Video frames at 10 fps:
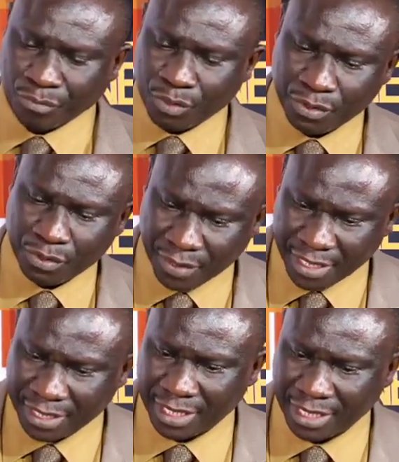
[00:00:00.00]
We
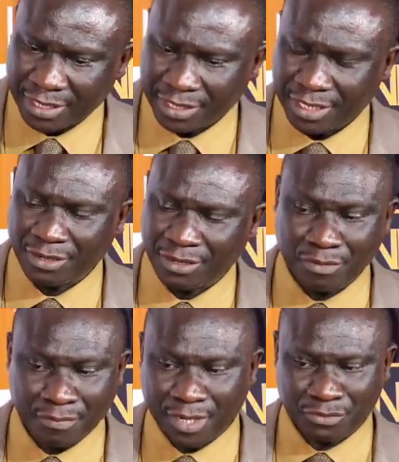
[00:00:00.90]
went there. I'll
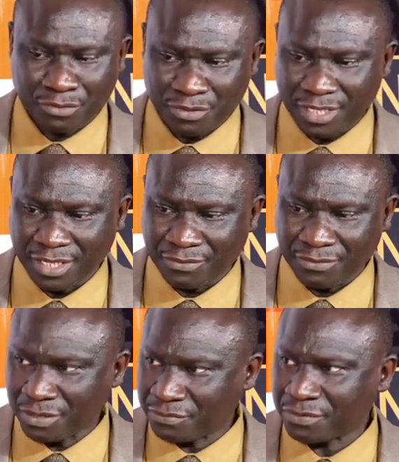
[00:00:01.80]
come back to the
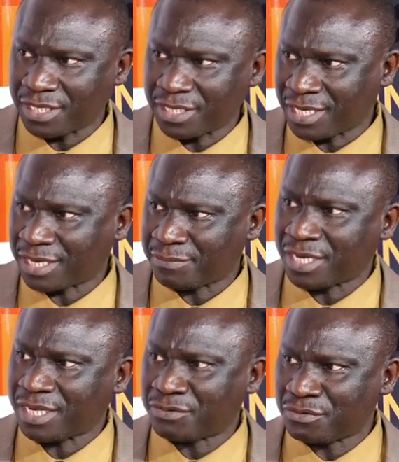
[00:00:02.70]
143. I'm
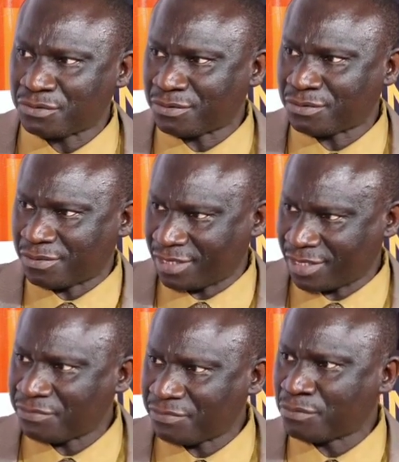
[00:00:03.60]
trying to
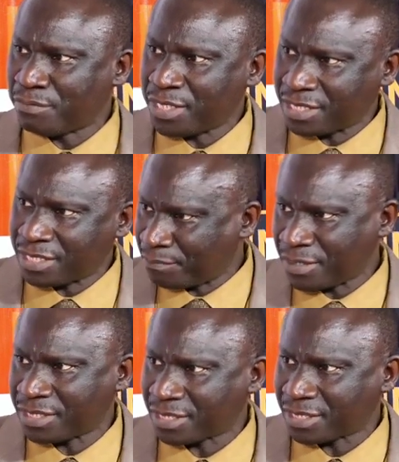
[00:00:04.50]
give you bits and
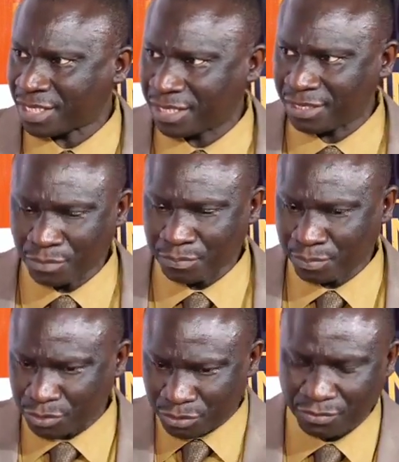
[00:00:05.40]
pieces, and the whole
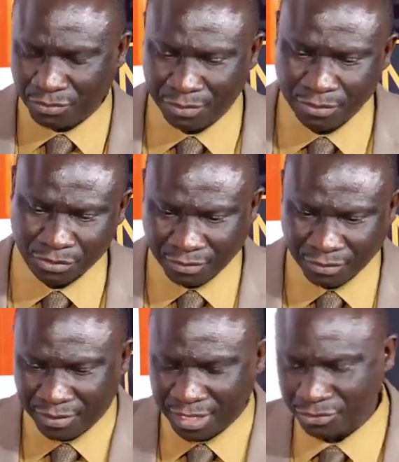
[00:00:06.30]
puzzle will be solved
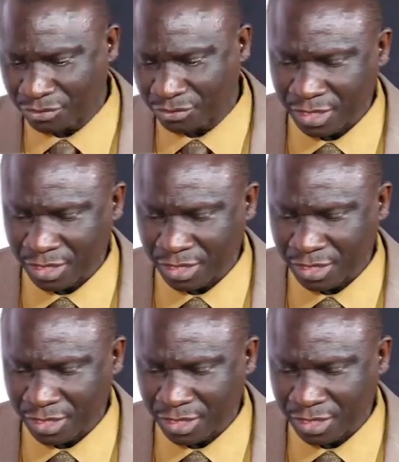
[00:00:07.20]
very soon.